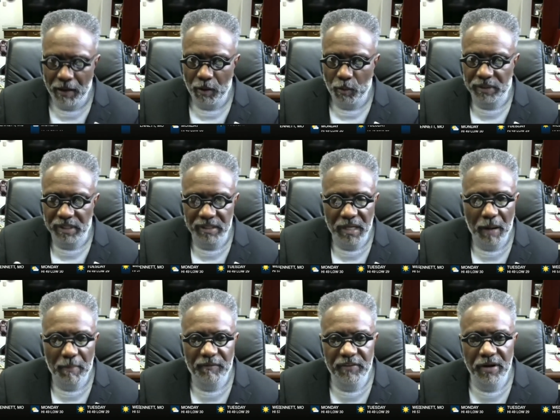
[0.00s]
with the
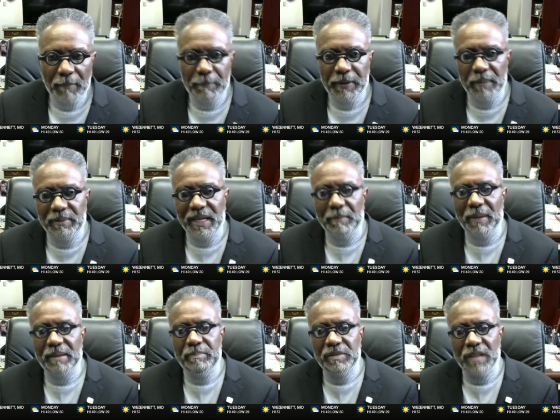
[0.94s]
number of young people that
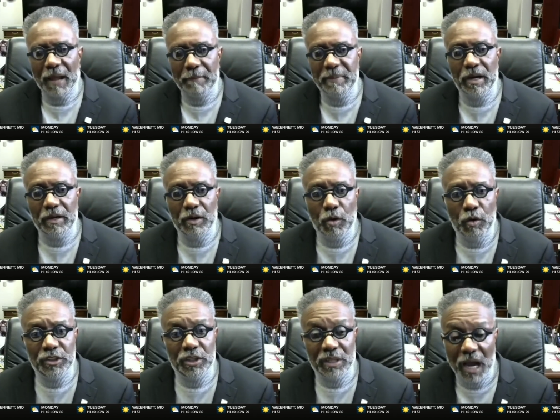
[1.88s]
may not be going
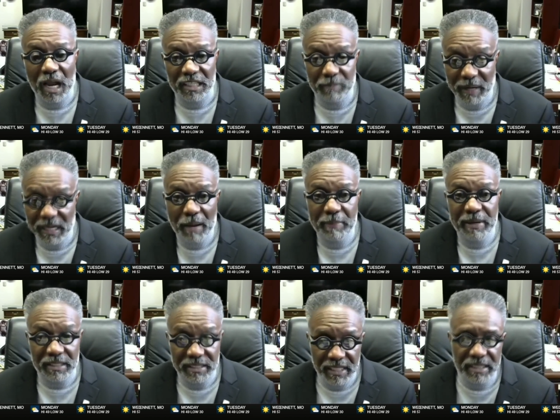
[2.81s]
to college, may not be
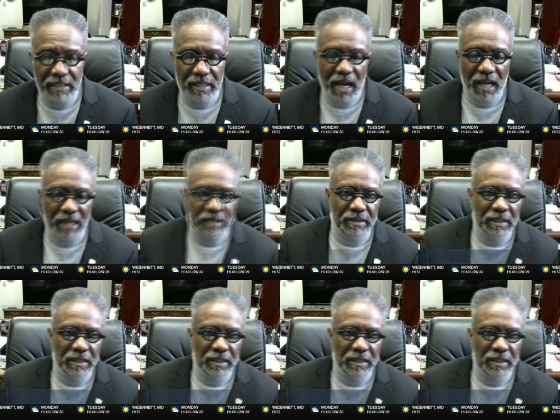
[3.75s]
attending college.